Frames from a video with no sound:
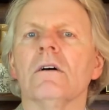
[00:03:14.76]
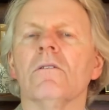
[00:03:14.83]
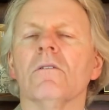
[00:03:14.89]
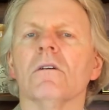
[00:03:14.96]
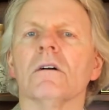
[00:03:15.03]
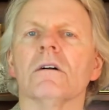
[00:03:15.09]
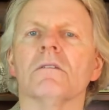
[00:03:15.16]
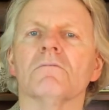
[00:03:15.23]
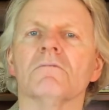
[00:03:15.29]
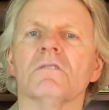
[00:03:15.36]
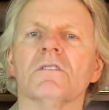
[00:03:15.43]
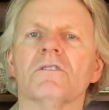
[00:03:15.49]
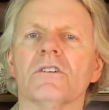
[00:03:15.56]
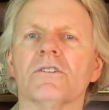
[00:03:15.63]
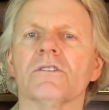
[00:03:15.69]
or
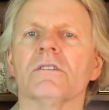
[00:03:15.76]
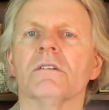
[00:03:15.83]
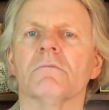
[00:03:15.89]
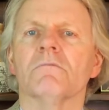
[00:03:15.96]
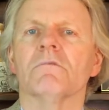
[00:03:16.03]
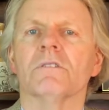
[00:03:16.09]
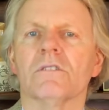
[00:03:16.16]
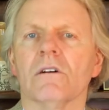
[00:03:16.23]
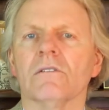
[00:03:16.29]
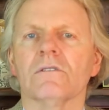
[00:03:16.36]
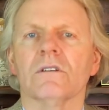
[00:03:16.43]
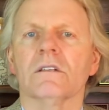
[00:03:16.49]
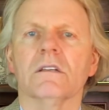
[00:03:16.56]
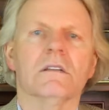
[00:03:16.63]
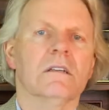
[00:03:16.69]
decision that
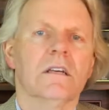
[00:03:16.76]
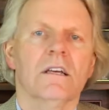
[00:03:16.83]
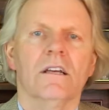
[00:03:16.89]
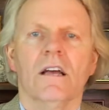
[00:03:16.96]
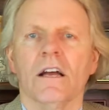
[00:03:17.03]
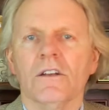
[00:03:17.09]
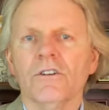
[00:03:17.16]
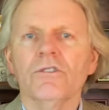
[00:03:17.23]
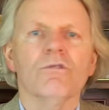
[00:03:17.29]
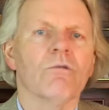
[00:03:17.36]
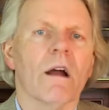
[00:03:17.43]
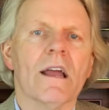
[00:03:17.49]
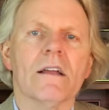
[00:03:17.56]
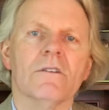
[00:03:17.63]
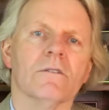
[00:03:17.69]
results in a new
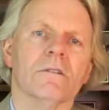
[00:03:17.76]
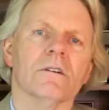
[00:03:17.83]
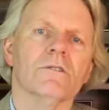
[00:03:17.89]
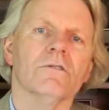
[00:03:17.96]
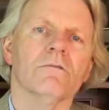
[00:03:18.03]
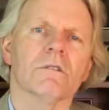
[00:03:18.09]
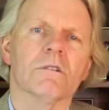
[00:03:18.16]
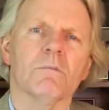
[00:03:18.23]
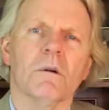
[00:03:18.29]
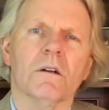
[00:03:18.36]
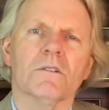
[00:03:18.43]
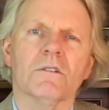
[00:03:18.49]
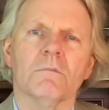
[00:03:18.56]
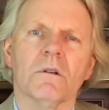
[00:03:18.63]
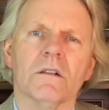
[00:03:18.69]
right or a new
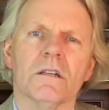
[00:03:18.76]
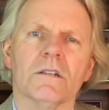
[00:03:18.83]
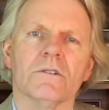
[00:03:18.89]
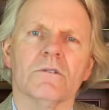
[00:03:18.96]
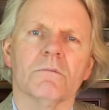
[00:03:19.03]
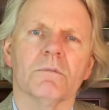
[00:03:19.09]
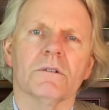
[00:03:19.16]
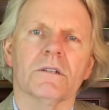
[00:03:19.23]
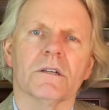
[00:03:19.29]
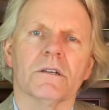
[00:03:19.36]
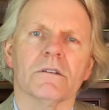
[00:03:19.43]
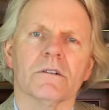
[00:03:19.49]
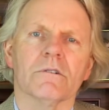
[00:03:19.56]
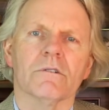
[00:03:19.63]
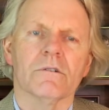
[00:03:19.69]
responsibility to a
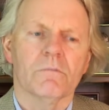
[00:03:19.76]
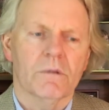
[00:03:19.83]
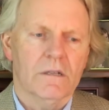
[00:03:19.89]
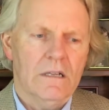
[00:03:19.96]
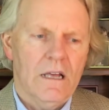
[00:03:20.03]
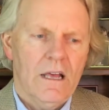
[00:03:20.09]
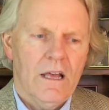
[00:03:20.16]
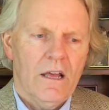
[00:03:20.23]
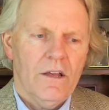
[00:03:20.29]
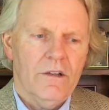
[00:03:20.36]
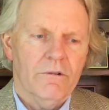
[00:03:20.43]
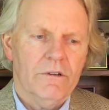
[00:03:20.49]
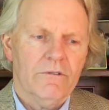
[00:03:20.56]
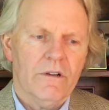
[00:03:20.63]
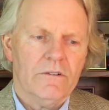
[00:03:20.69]
particular group, but
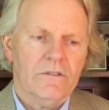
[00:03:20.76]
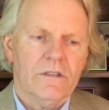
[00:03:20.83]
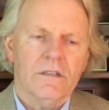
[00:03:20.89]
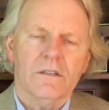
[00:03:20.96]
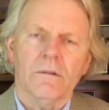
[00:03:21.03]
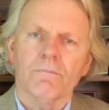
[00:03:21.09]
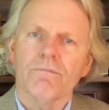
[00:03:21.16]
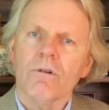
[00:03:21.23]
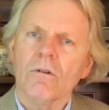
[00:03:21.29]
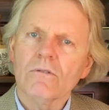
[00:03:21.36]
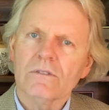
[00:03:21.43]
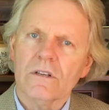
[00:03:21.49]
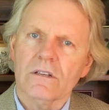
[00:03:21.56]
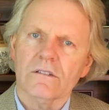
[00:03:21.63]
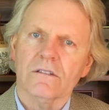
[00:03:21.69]
you're interested in the
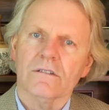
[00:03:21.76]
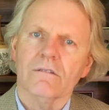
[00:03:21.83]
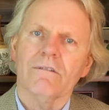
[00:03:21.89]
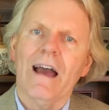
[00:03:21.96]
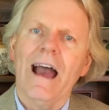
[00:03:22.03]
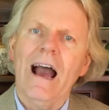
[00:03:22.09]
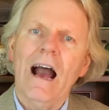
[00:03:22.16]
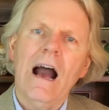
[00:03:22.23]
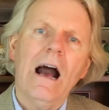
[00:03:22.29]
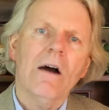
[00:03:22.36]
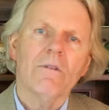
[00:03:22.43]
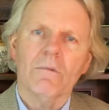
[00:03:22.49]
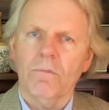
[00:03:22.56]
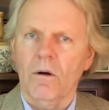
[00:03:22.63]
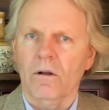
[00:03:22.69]
processes of
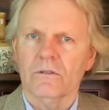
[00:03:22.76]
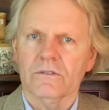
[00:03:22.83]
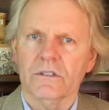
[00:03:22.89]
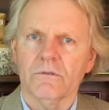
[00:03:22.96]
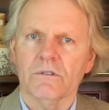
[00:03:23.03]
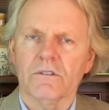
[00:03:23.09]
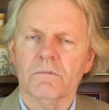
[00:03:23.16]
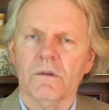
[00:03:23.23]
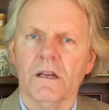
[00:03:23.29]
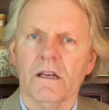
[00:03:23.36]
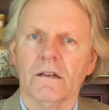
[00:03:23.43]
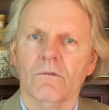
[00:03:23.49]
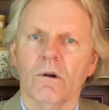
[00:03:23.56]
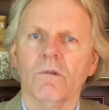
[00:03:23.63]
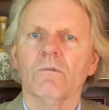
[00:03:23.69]
how the policy was
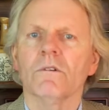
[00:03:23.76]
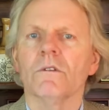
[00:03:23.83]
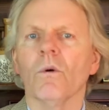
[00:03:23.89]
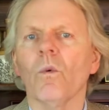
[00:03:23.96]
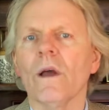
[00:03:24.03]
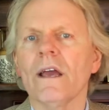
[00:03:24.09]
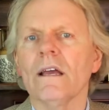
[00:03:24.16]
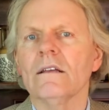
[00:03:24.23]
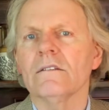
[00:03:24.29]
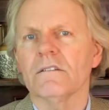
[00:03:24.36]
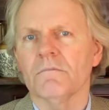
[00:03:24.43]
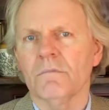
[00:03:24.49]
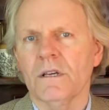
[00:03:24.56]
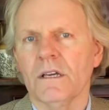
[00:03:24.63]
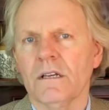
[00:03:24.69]
made. What were the ways
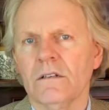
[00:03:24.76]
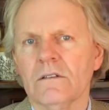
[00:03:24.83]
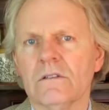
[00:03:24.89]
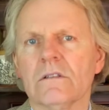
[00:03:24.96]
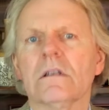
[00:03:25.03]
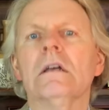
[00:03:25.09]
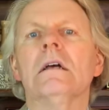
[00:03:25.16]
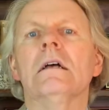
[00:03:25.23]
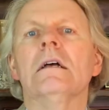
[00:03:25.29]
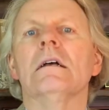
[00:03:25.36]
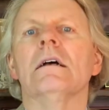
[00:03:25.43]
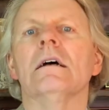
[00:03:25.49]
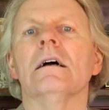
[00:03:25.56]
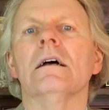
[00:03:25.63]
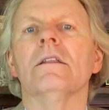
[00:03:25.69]
and means
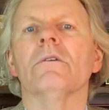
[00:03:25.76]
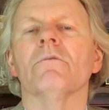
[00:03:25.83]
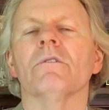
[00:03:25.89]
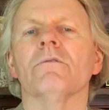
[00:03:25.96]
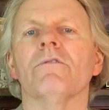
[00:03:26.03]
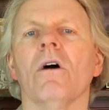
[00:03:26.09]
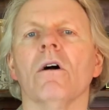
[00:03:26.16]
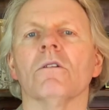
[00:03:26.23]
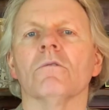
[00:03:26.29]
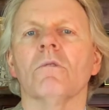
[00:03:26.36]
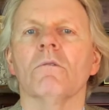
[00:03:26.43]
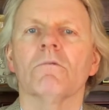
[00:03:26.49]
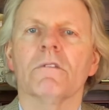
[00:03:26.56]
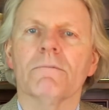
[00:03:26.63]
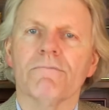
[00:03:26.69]
that were followed?
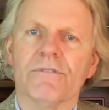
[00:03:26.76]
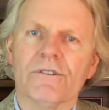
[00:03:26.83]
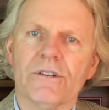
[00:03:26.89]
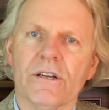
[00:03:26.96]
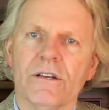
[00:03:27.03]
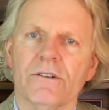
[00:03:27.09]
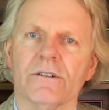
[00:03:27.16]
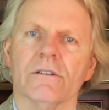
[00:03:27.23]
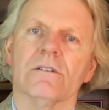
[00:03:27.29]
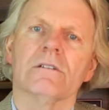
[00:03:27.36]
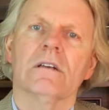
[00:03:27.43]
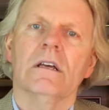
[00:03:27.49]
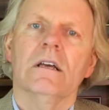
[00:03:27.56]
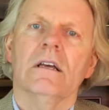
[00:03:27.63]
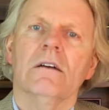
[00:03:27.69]
What were the
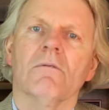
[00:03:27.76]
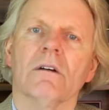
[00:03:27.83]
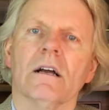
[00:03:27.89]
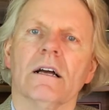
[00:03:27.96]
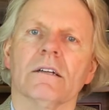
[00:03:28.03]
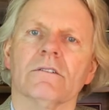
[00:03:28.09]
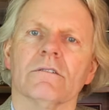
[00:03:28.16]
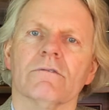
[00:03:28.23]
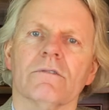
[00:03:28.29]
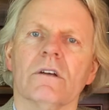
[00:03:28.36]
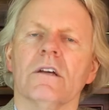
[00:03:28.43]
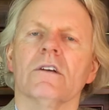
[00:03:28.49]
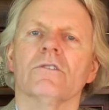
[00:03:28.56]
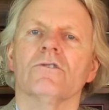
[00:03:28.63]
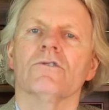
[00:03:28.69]
procedures? What kinds of
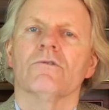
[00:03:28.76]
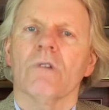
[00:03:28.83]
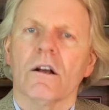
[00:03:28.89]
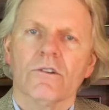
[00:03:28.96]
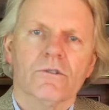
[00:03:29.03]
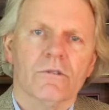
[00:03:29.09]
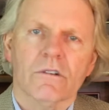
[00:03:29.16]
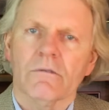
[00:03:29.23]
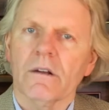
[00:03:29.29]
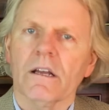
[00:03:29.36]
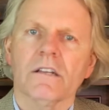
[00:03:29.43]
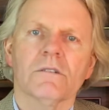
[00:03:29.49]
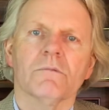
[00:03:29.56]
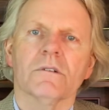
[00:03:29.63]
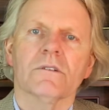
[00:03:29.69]
structural
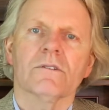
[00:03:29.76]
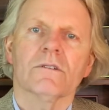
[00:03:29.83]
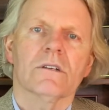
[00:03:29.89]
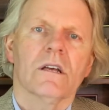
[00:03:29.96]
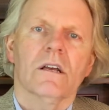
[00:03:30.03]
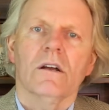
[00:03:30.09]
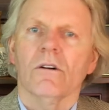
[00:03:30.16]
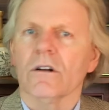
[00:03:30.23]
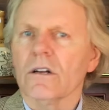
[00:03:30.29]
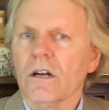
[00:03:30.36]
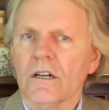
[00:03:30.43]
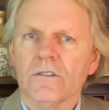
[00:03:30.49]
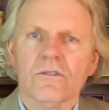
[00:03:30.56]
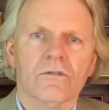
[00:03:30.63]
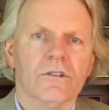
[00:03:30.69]
arrangements or
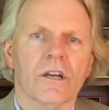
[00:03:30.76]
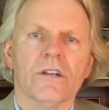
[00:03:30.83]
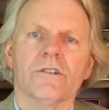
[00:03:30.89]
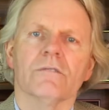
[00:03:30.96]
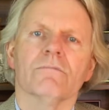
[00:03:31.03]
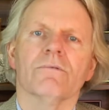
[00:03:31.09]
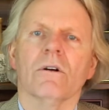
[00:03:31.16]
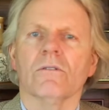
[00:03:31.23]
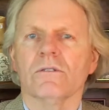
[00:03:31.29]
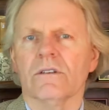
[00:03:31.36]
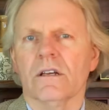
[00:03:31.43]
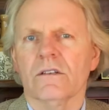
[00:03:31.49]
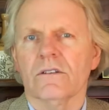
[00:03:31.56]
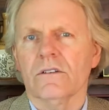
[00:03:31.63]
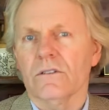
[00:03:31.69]
consultation
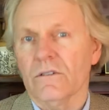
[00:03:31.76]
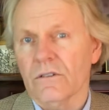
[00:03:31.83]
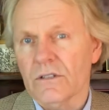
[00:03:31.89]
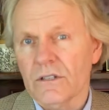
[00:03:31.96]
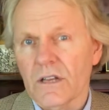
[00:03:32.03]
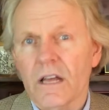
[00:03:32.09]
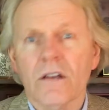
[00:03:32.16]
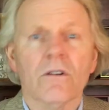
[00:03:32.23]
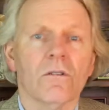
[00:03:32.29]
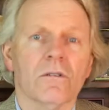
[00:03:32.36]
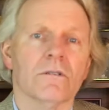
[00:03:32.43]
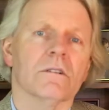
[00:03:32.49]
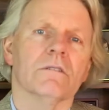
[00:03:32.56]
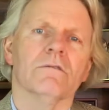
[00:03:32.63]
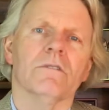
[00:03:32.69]
processes or
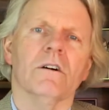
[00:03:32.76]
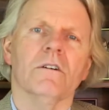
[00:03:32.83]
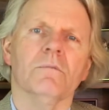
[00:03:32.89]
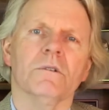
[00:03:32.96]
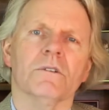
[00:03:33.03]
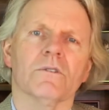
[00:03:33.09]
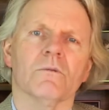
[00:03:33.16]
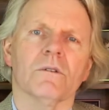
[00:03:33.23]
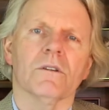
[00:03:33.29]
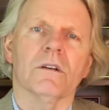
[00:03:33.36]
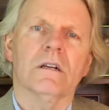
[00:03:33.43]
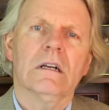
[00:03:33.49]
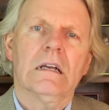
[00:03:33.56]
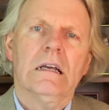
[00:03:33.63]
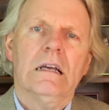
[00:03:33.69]
stakeholder involvements were
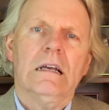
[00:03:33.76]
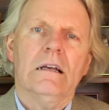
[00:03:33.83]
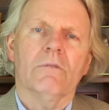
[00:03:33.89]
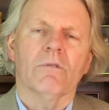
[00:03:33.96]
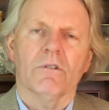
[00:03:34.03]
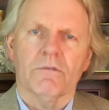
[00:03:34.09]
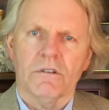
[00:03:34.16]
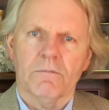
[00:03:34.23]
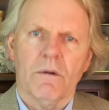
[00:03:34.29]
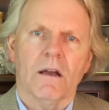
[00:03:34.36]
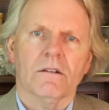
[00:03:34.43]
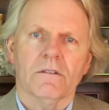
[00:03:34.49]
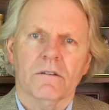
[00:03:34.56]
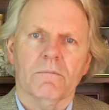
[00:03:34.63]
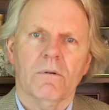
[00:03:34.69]
there with
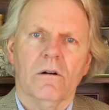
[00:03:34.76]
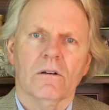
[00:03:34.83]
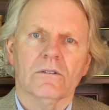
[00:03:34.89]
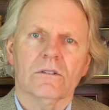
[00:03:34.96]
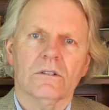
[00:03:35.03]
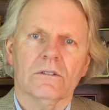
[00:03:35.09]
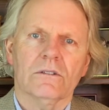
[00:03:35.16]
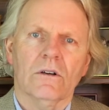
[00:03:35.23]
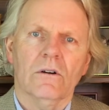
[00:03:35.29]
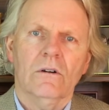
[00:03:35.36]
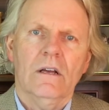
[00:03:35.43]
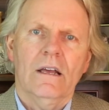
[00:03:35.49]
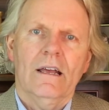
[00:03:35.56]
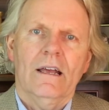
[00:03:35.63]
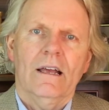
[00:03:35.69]
respect to the policy?
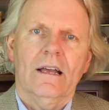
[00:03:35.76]
So